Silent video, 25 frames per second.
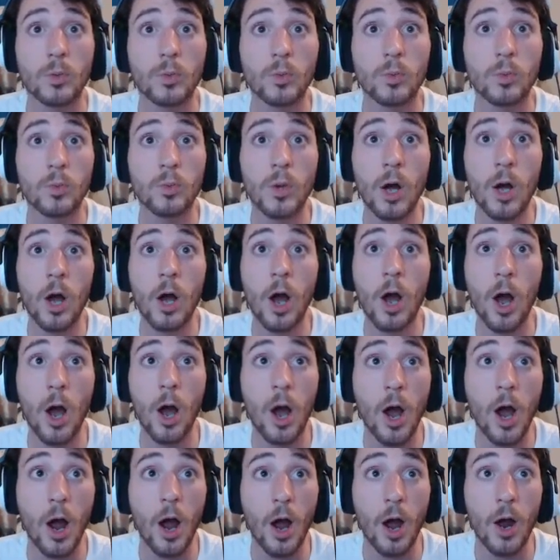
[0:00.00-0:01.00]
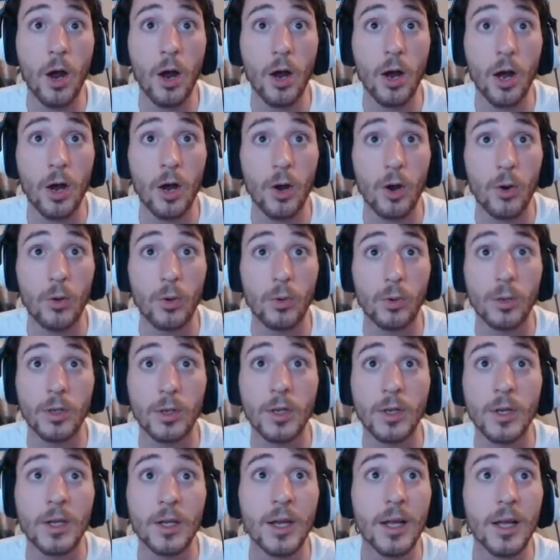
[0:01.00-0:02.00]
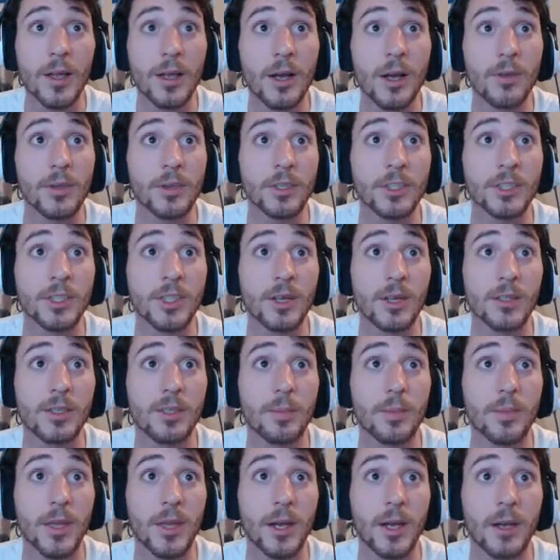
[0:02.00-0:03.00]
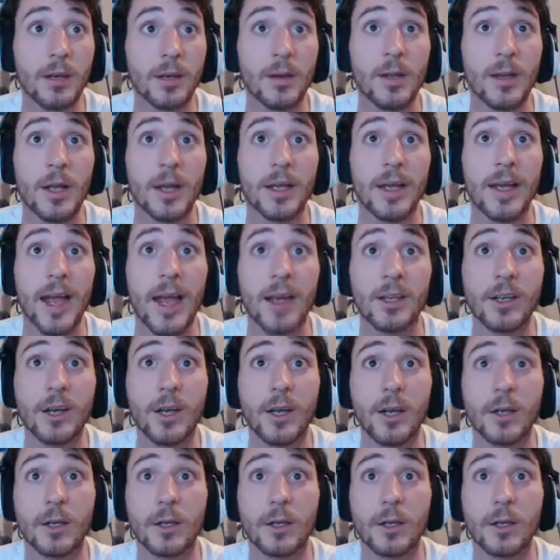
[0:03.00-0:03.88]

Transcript: Whoa. Whoa! Oh, there's shells up there. Can gun.